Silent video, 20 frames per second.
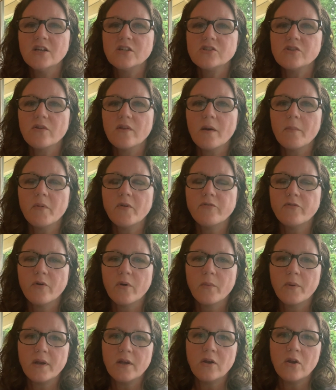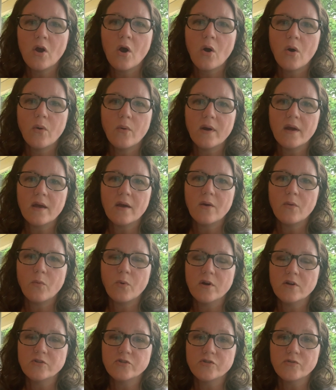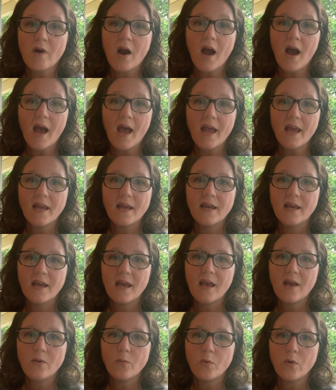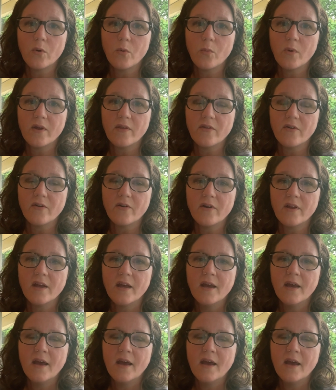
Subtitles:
so that before we know it, we're dry and we're withered.